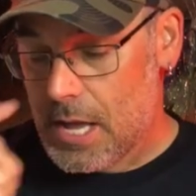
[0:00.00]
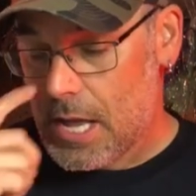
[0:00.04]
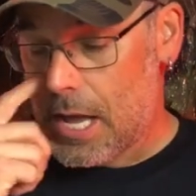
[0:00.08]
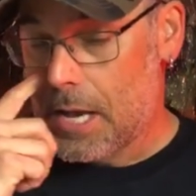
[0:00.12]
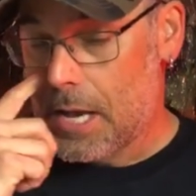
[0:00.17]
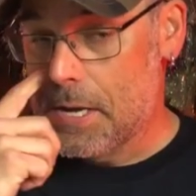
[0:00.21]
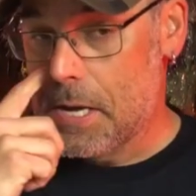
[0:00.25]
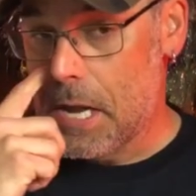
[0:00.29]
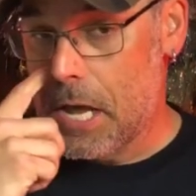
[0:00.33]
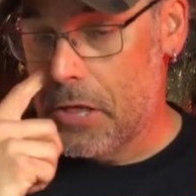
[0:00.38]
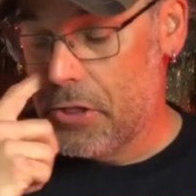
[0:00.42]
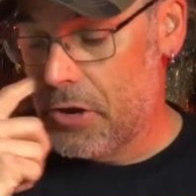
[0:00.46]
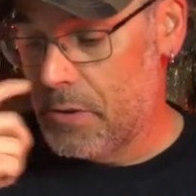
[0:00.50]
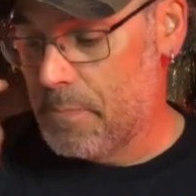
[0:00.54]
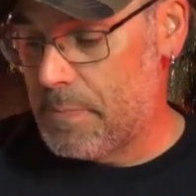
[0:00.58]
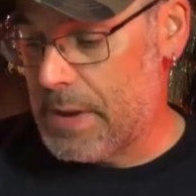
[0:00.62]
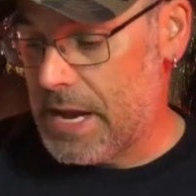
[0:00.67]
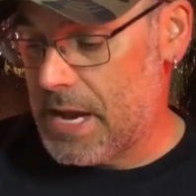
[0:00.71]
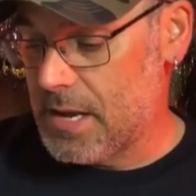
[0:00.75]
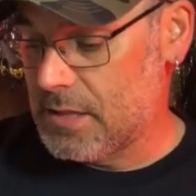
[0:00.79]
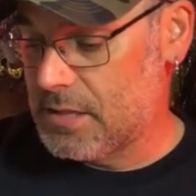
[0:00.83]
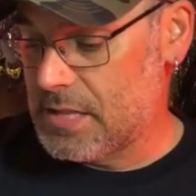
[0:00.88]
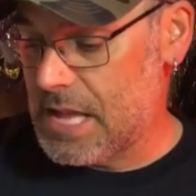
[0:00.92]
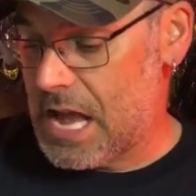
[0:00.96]
Another
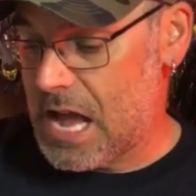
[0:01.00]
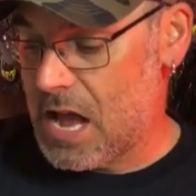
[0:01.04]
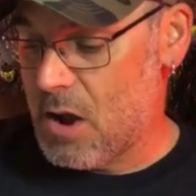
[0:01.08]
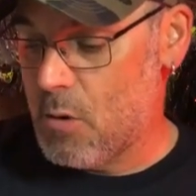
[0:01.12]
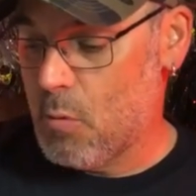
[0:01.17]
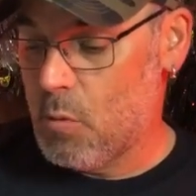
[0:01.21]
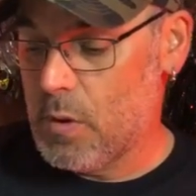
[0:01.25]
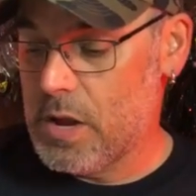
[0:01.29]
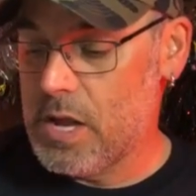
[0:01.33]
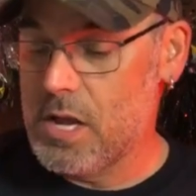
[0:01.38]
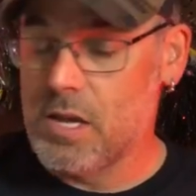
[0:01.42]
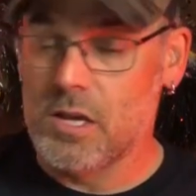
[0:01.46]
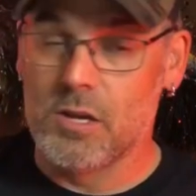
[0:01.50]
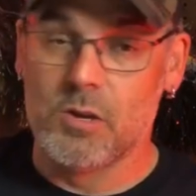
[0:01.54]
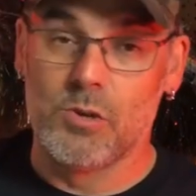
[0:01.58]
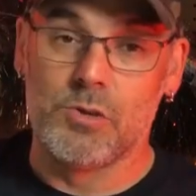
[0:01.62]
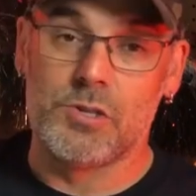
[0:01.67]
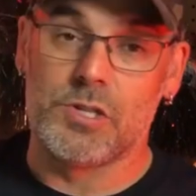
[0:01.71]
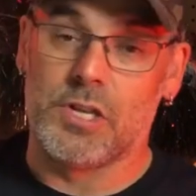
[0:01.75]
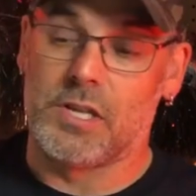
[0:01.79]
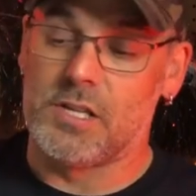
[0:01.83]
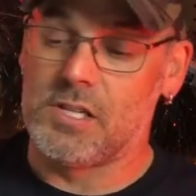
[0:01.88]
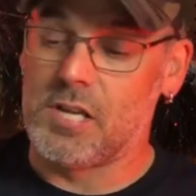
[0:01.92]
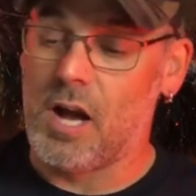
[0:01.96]
bait that we
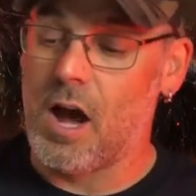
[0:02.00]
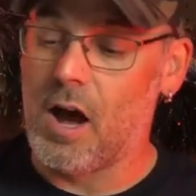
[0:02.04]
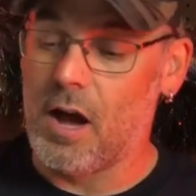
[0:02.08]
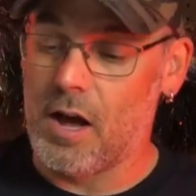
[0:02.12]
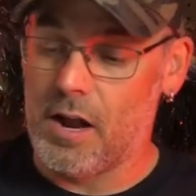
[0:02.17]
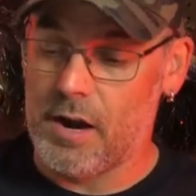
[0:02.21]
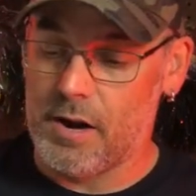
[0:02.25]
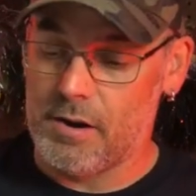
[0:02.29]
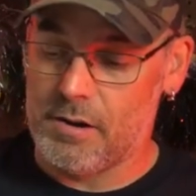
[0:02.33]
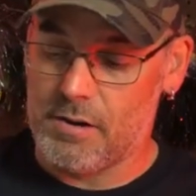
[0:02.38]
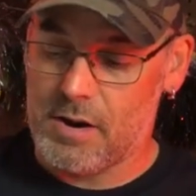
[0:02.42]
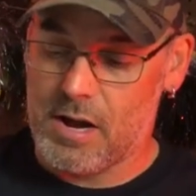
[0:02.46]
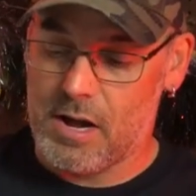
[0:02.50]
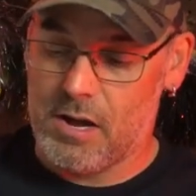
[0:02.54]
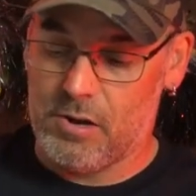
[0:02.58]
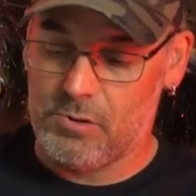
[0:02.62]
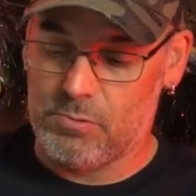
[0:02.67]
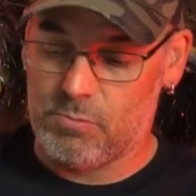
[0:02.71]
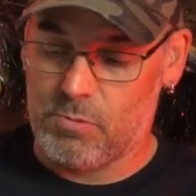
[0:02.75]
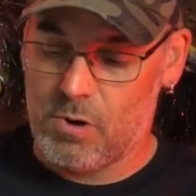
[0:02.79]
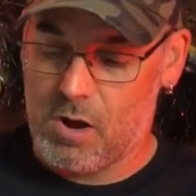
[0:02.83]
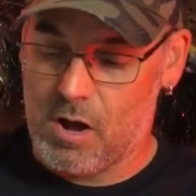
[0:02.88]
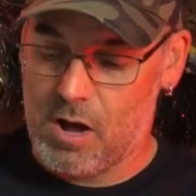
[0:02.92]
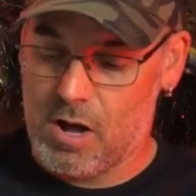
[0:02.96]
use a ton around
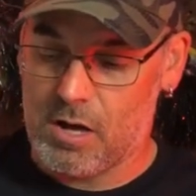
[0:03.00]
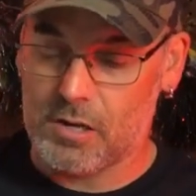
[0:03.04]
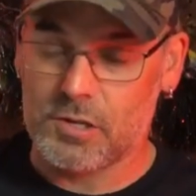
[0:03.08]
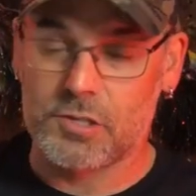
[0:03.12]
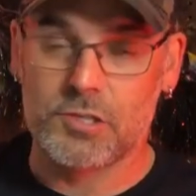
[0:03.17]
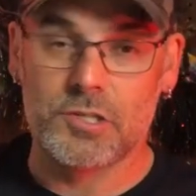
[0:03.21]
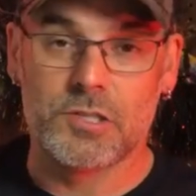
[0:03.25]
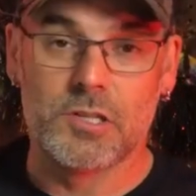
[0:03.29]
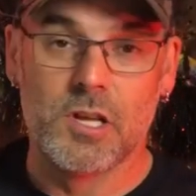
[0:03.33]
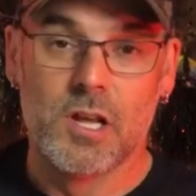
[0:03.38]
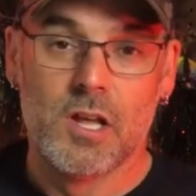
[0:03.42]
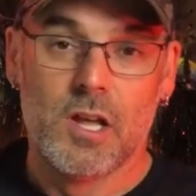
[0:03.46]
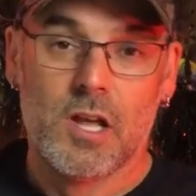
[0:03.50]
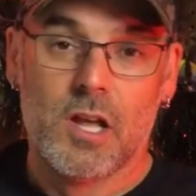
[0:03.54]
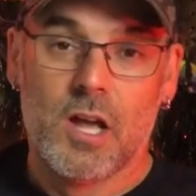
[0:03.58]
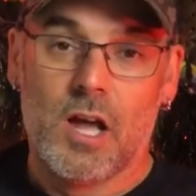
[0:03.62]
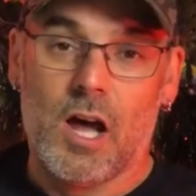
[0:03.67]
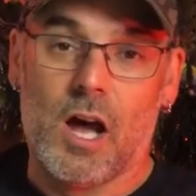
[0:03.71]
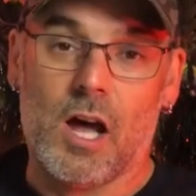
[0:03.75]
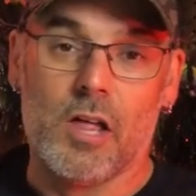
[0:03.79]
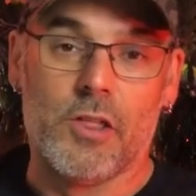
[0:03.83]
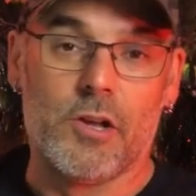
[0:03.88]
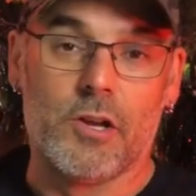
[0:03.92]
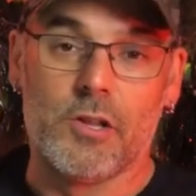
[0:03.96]
rocks
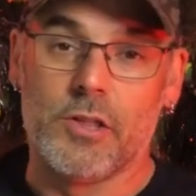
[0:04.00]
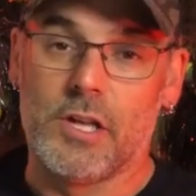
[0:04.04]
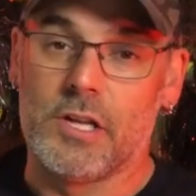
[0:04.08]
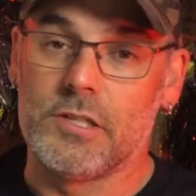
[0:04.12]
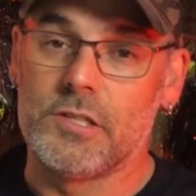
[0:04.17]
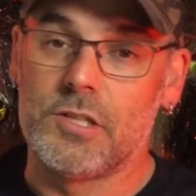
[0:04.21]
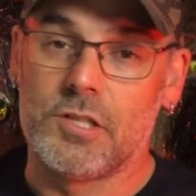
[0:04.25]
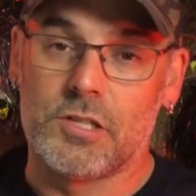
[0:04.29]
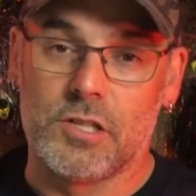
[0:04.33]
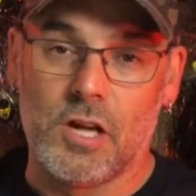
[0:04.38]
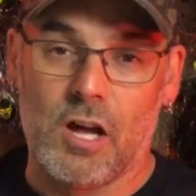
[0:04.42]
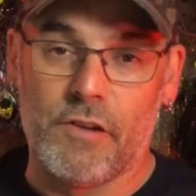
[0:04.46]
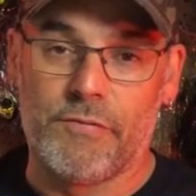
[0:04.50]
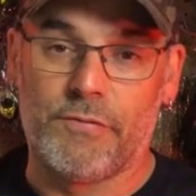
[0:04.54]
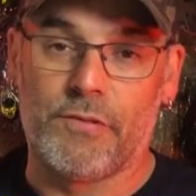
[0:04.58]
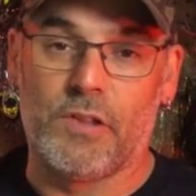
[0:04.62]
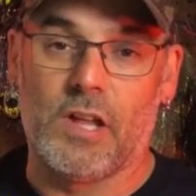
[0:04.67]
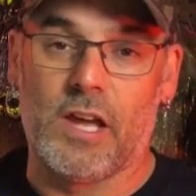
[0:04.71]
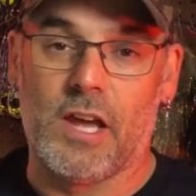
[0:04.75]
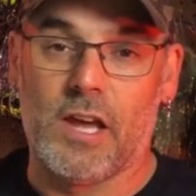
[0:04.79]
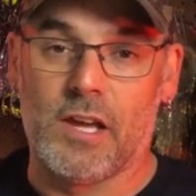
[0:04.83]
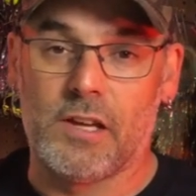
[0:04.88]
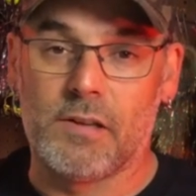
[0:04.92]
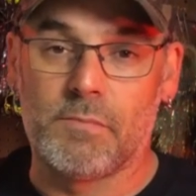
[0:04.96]
other than stuff
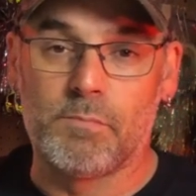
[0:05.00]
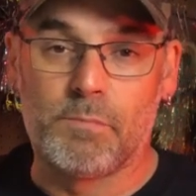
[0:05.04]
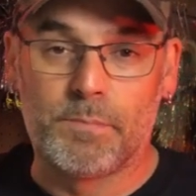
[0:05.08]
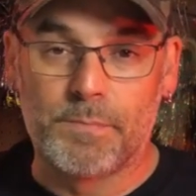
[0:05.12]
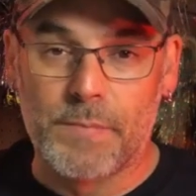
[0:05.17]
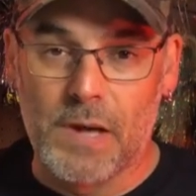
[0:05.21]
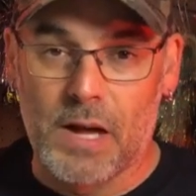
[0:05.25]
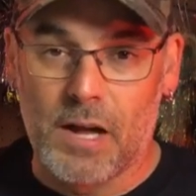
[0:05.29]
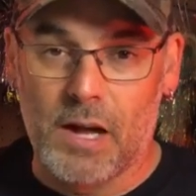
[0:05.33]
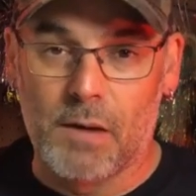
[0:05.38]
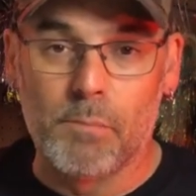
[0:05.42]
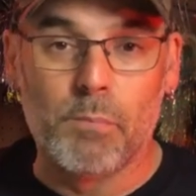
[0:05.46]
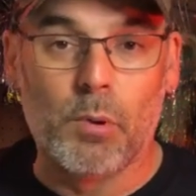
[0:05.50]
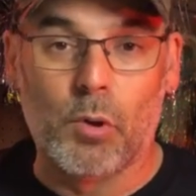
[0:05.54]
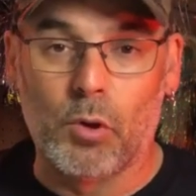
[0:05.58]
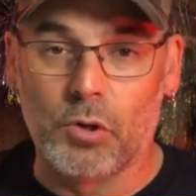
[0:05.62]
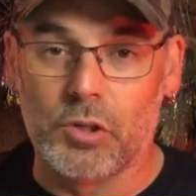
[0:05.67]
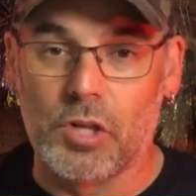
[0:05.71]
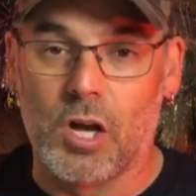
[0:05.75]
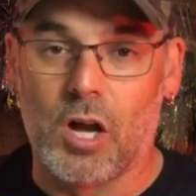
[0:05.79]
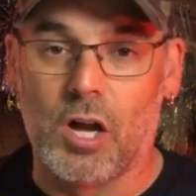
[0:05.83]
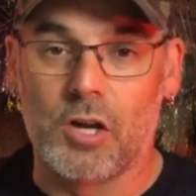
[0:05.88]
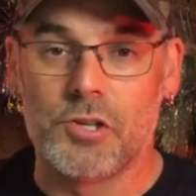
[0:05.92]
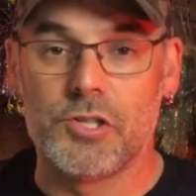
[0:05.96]
like
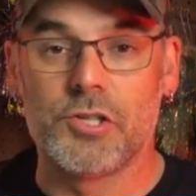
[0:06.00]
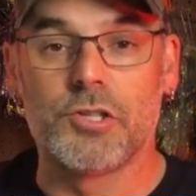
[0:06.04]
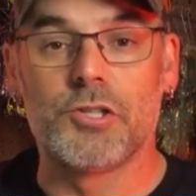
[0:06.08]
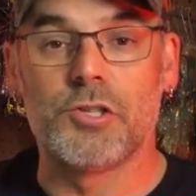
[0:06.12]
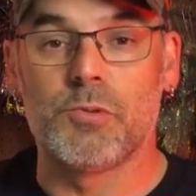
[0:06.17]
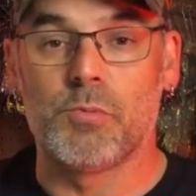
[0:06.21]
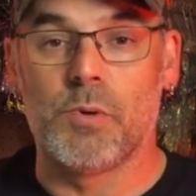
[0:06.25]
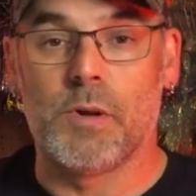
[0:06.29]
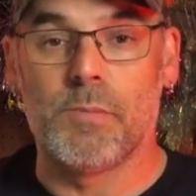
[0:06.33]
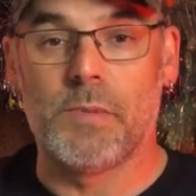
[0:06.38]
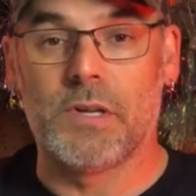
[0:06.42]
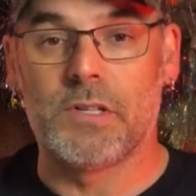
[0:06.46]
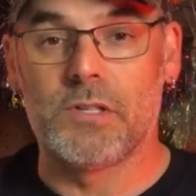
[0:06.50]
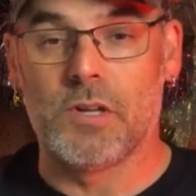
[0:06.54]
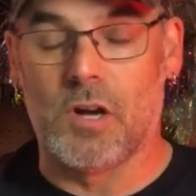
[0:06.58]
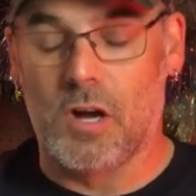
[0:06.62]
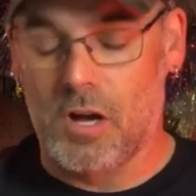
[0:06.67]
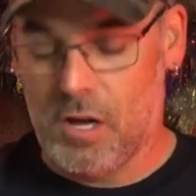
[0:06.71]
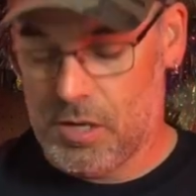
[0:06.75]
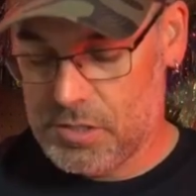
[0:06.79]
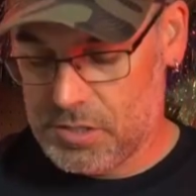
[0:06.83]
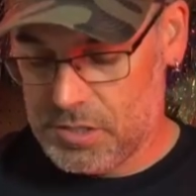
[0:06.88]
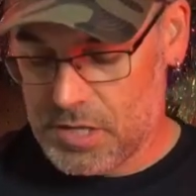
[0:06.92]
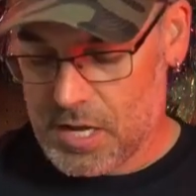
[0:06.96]
bulldogs or swimming
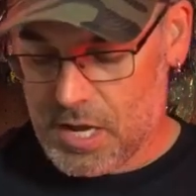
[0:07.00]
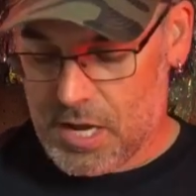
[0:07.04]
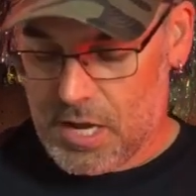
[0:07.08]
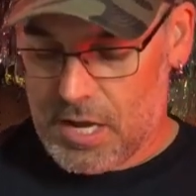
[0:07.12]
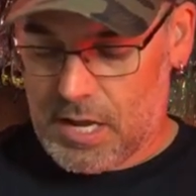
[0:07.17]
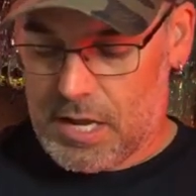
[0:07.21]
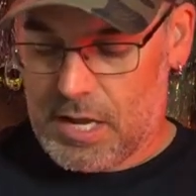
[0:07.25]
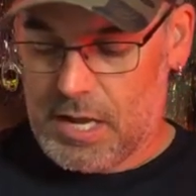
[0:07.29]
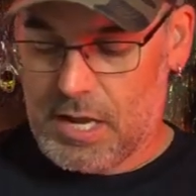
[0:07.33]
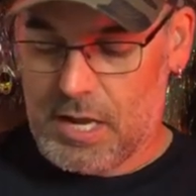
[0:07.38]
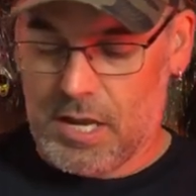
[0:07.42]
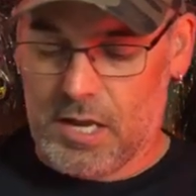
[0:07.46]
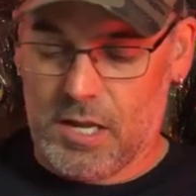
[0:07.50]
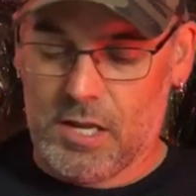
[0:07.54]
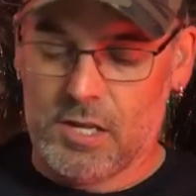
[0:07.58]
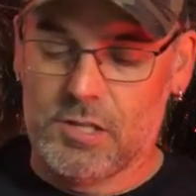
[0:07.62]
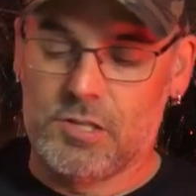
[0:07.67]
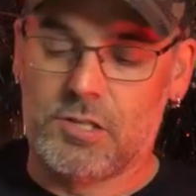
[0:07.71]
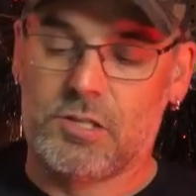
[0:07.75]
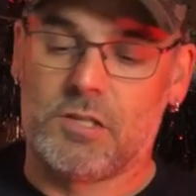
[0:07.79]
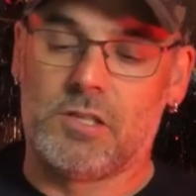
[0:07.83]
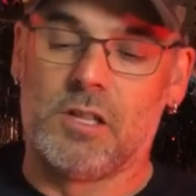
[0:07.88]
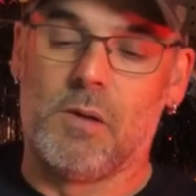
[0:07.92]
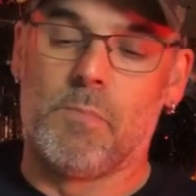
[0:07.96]
dogs
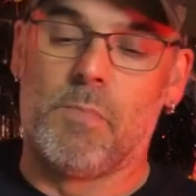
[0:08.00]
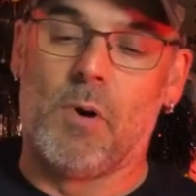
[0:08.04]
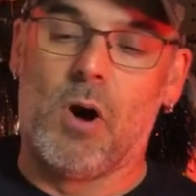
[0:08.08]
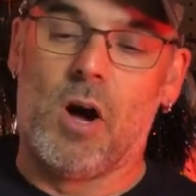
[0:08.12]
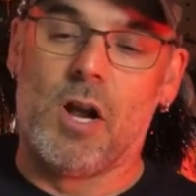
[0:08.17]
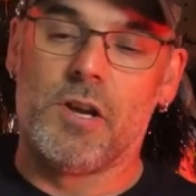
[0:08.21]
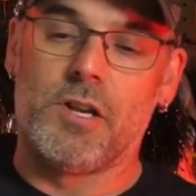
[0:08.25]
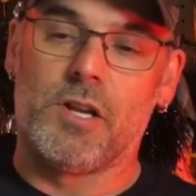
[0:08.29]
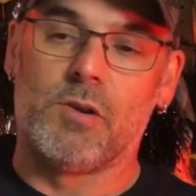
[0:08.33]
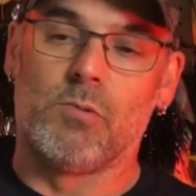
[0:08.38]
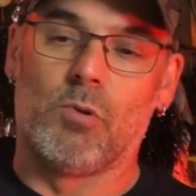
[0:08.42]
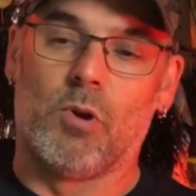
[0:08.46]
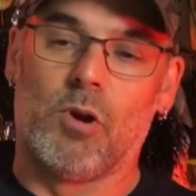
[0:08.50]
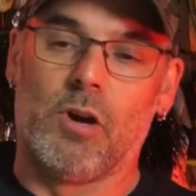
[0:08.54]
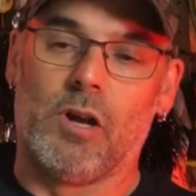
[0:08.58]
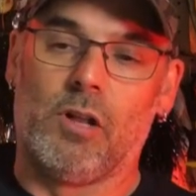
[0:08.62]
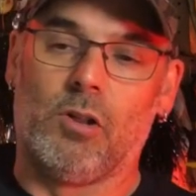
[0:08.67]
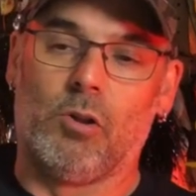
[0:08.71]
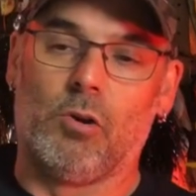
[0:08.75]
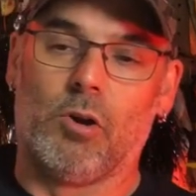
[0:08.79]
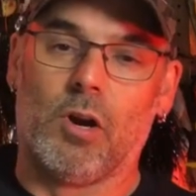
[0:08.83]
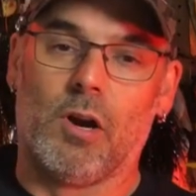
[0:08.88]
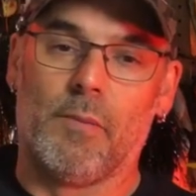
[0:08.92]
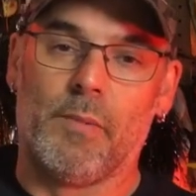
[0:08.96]
is the Bondi Royal
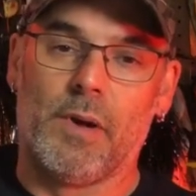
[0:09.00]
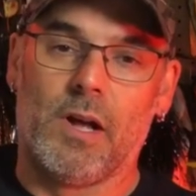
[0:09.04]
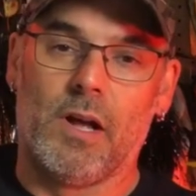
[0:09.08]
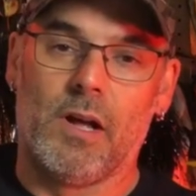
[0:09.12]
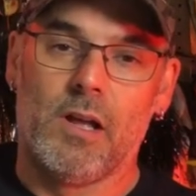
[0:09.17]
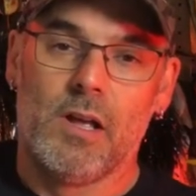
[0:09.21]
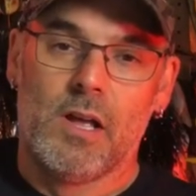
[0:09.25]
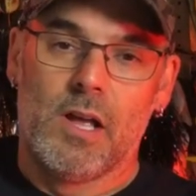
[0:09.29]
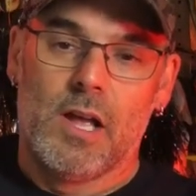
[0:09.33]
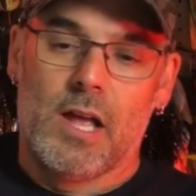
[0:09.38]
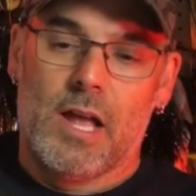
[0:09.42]
Orba.